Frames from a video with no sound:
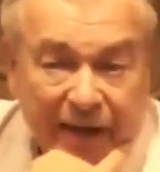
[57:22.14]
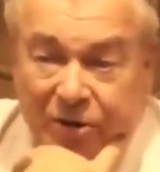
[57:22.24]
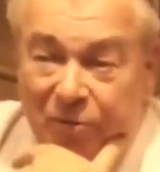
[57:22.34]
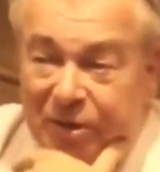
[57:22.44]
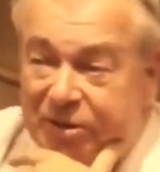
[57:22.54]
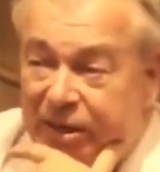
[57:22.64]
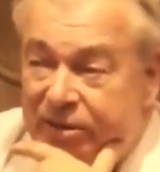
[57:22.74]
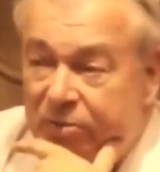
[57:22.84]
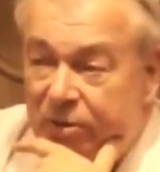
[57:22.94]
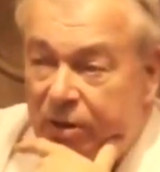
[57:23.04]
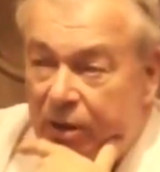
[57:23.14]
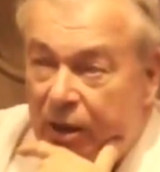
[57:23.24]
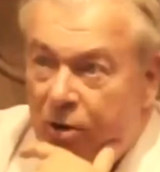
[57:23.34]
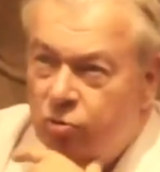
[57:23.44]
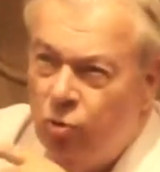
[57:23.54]
And nobody says,
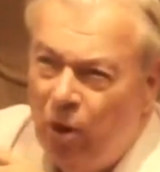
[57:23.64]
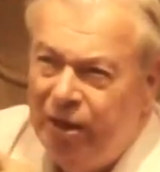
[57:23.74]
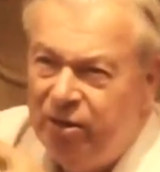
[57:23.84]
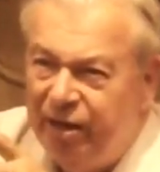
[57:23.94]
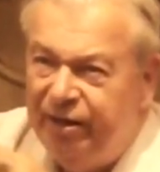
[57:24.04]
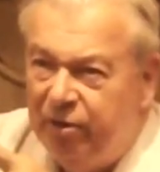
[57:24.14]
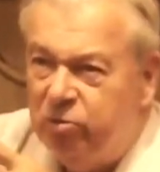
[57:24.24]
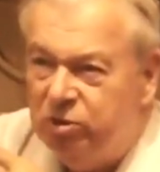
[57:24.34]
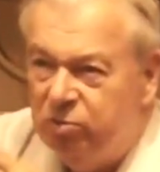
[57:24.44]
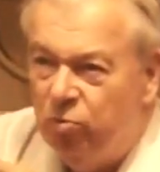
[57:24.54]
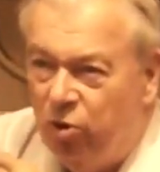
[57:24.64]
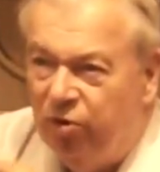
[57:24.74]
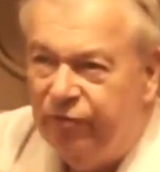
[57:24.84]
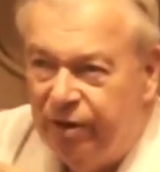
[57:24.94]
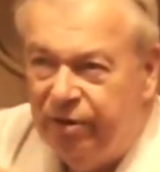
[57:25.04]
Rwanda, I think, was more
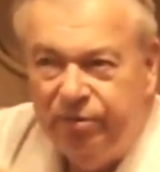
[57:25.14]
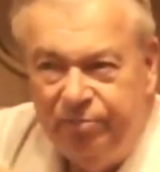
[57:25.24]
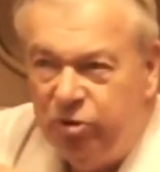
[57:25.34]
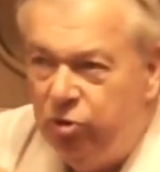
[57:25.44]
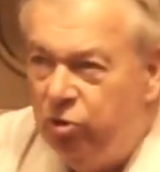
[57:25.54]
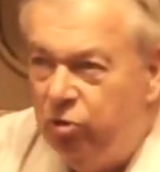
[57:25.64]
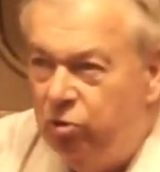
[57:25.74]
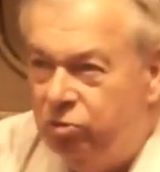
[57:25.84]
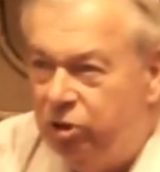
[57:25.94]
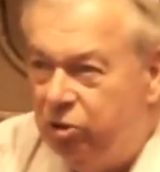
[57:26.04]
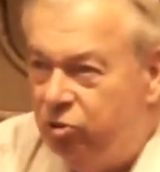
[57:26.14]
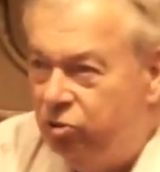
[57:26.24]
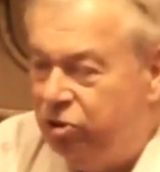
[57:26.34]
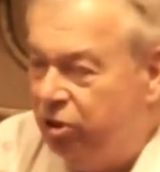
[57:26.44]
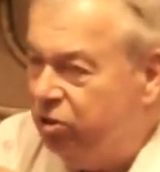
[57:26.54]
of a, between Hutus and
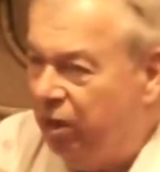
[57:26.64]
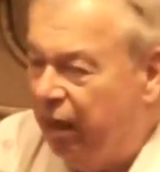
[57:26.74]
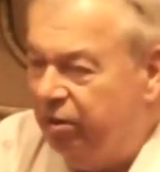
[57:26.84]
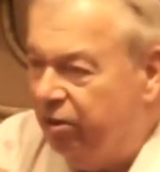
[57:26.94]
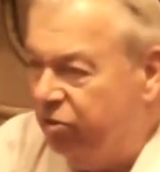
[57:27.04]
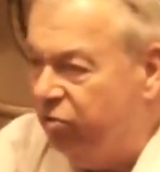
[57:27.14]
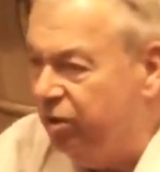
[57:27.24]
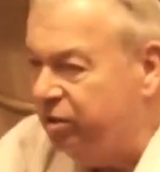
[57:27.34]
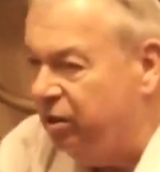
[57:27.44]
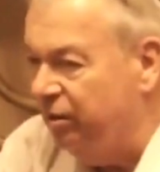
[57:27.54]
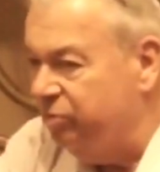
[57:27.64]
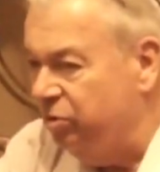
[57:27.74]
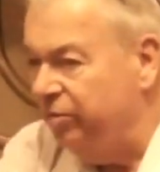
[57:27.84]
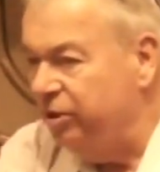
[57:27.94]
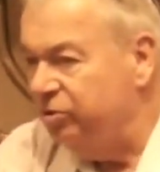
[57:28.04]
Tutsis. It had nothing to do with Islam
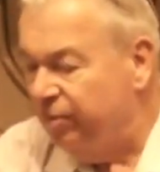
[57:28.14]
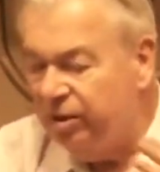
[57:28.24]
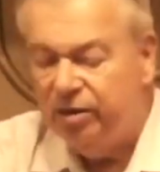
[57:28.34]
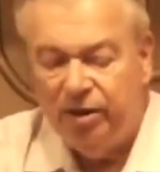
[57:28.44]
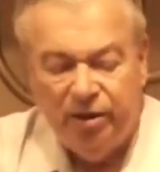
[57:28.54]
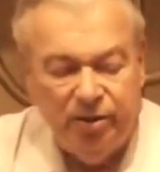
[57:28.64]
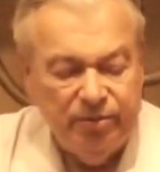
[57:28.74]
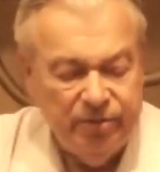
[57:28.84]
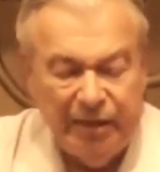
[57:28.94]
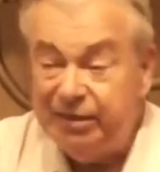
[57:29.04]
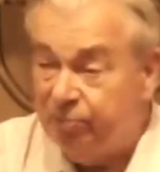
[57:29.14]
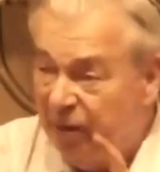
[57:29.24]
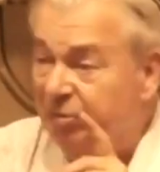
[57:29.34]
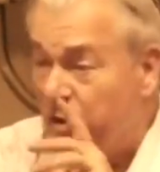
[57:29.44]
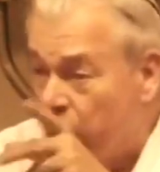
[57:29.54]
so much. But that's
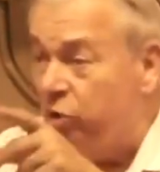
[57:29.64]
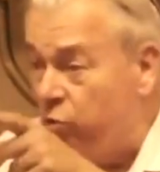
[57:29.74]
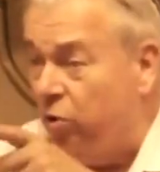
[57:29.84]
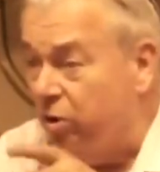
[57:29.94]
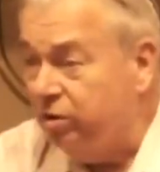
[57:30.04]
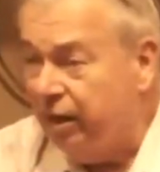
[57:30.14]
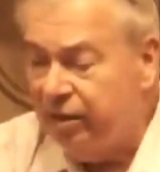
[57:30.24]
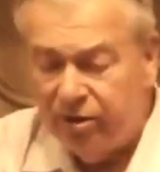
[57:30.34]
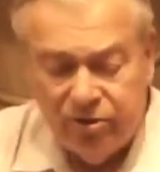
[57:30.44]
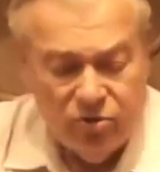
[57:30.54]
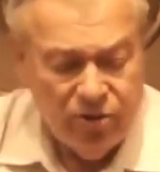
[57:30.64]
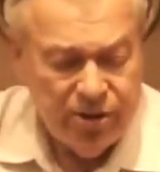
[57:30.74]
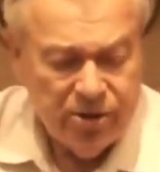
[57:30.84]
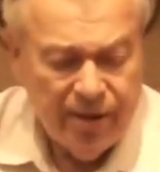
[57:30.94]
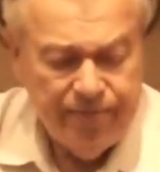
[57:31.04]
maybe the only war that had nothing to do with
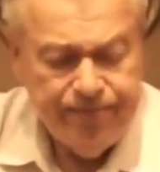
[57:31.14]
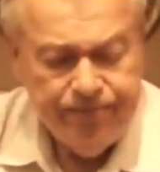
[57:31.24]
Islam.